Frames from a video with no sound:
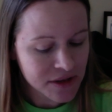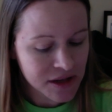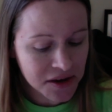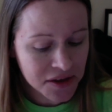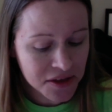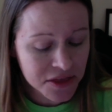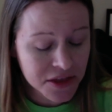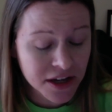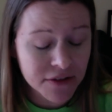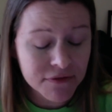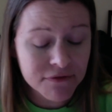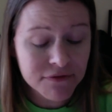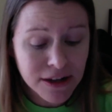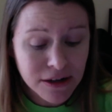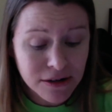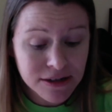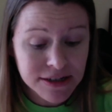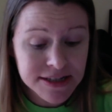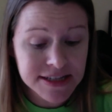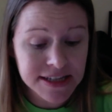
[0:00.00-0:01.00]
the
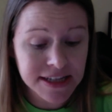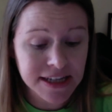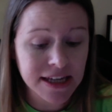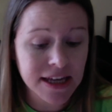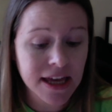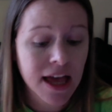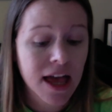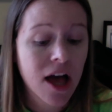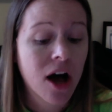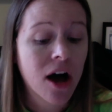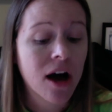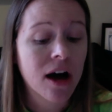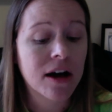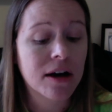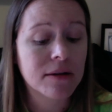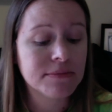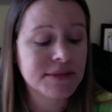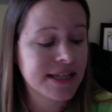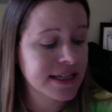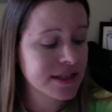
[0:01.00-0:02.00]
Confederacy,
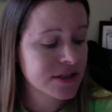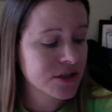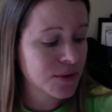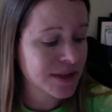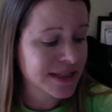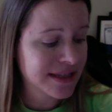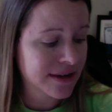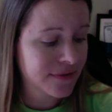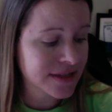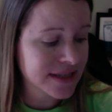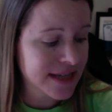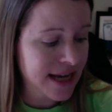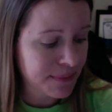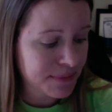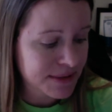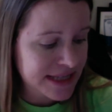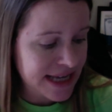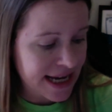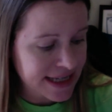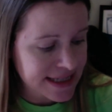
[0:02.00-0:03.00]
did do a different type
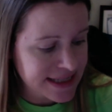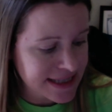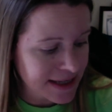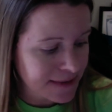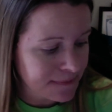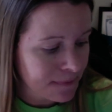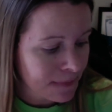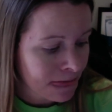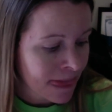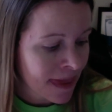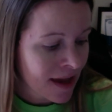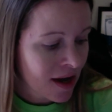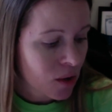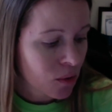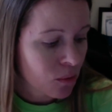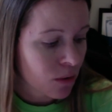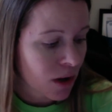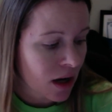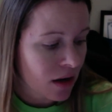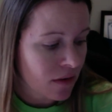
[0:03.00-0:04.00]
of taxing,
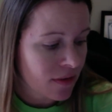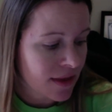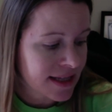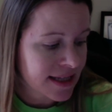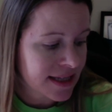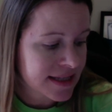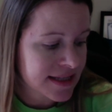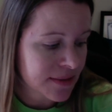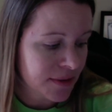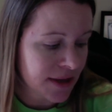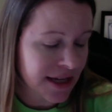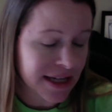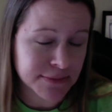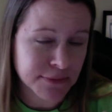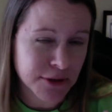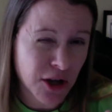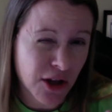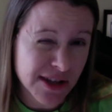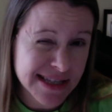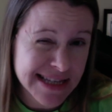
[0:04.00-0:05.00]
where they did something
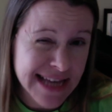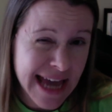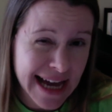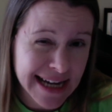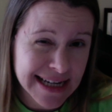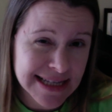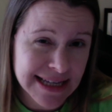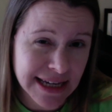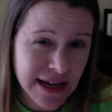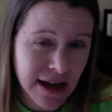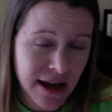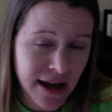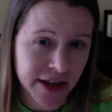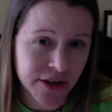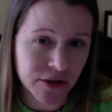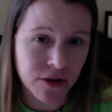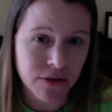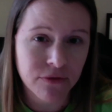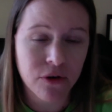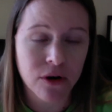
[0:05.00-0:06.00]
called tax in
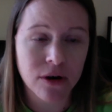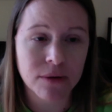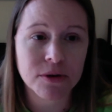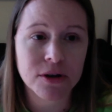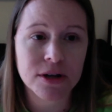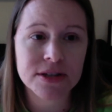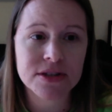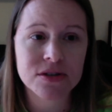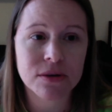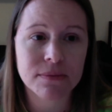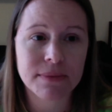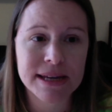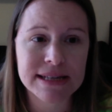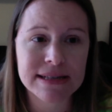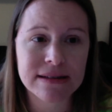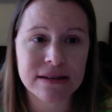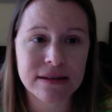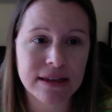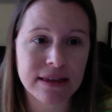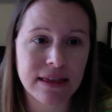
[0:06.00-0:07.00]
kind on farm goods. So
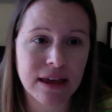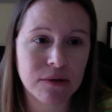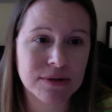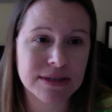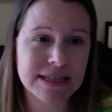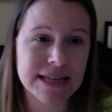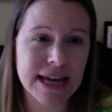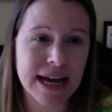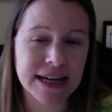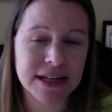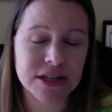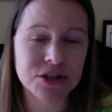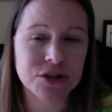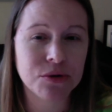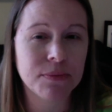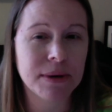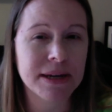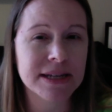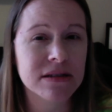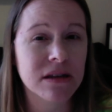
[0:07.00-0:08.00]
basically, they would tax you
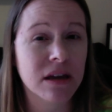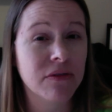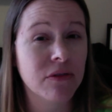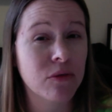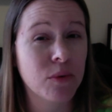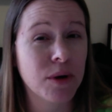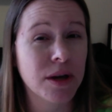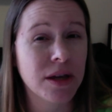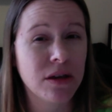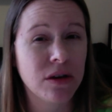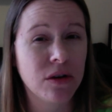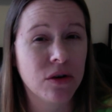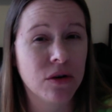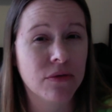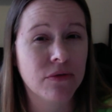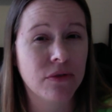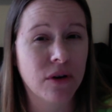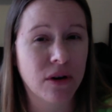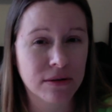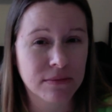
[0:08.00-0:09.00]
based off of what your
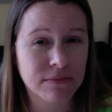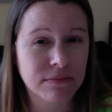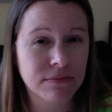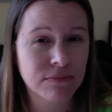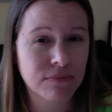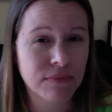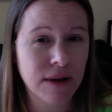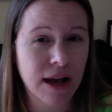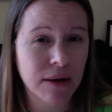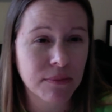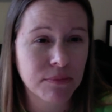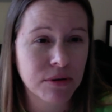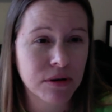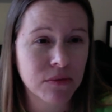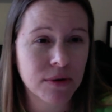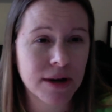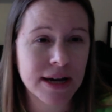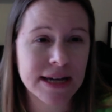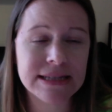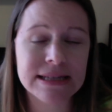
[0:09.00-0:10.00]
farm output
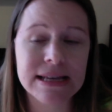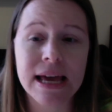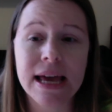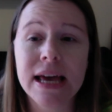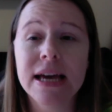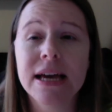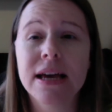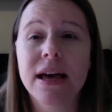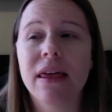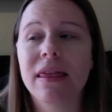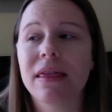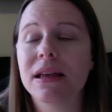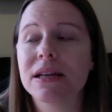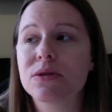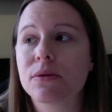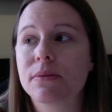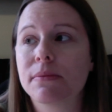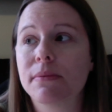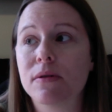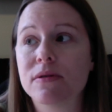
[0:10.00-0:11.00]
was. And this
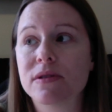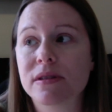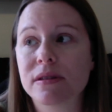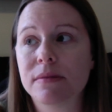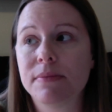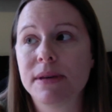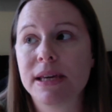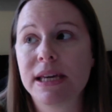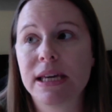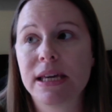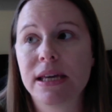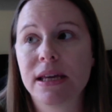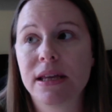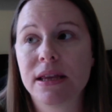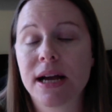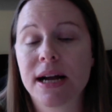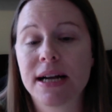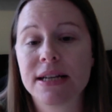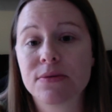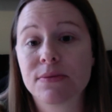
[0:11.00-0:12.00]
would mostly be
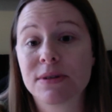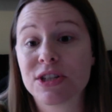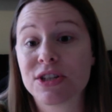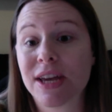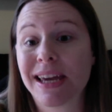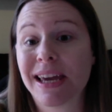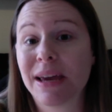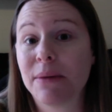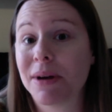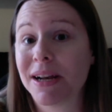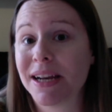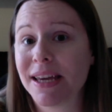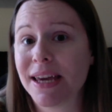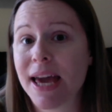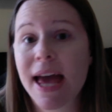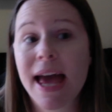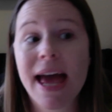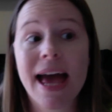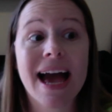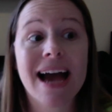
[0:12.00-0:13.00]
not so much taking money
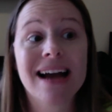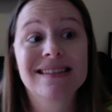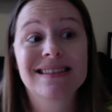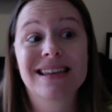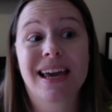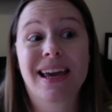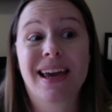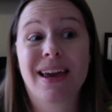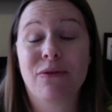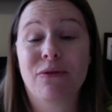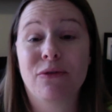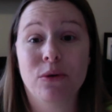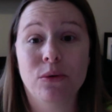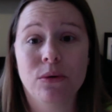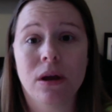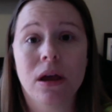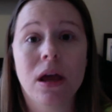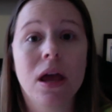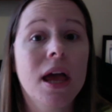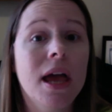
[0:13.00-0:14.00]
as taking
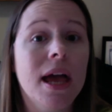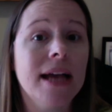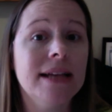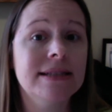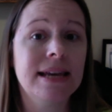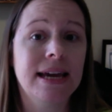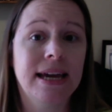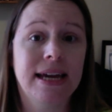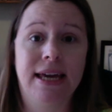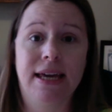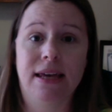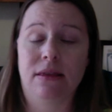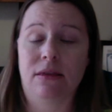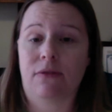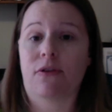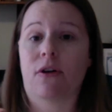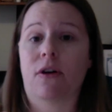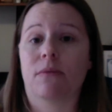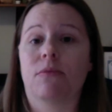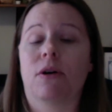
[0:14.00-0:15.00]
food and taking the
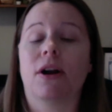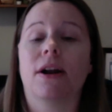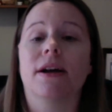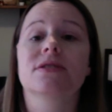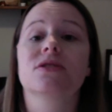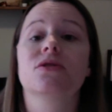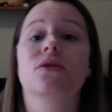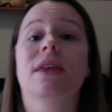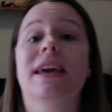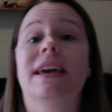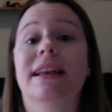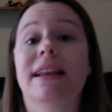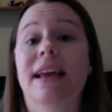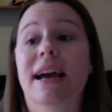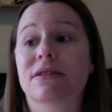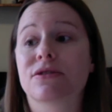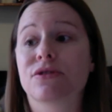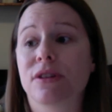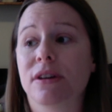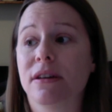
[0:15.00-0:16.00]
farm products, so they could
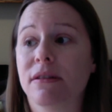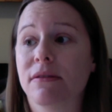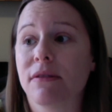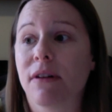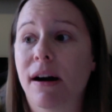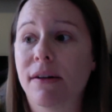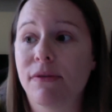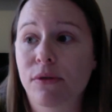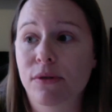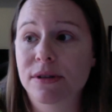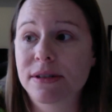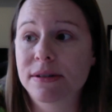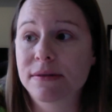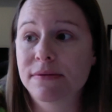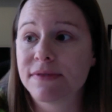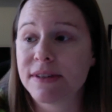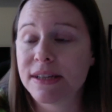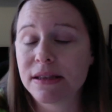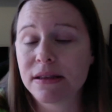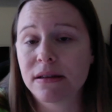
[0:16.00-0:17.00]
actually afford to
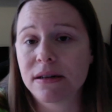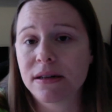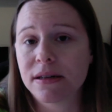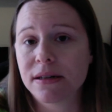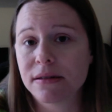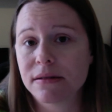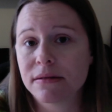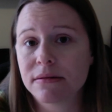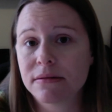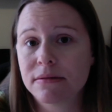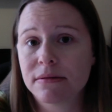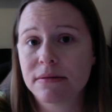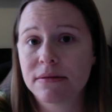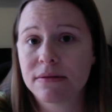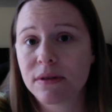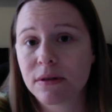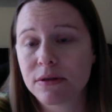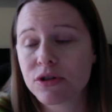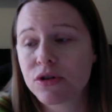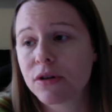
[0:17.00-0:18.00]
feed the
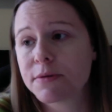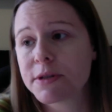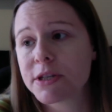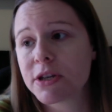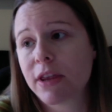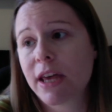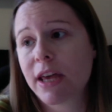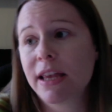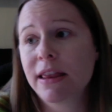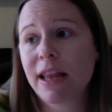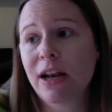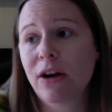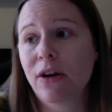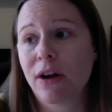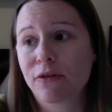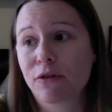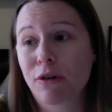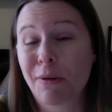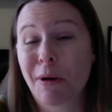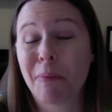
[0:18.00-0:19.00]
troops. So then they don't have
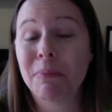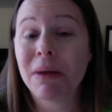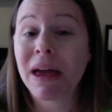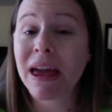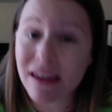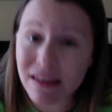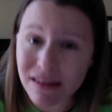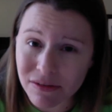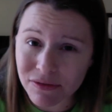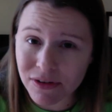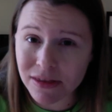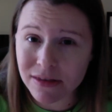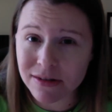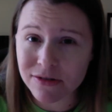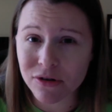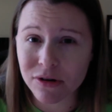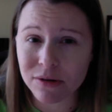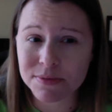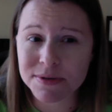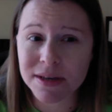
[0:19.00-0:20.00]
to worry about paying to feed the
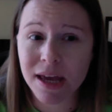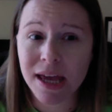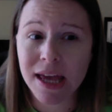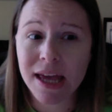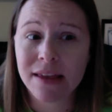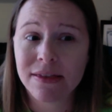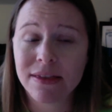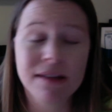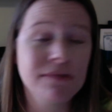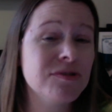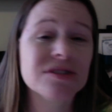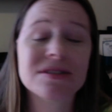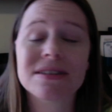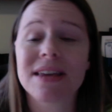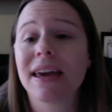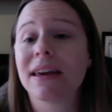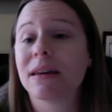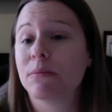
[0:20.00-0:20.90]
troops. They've just taken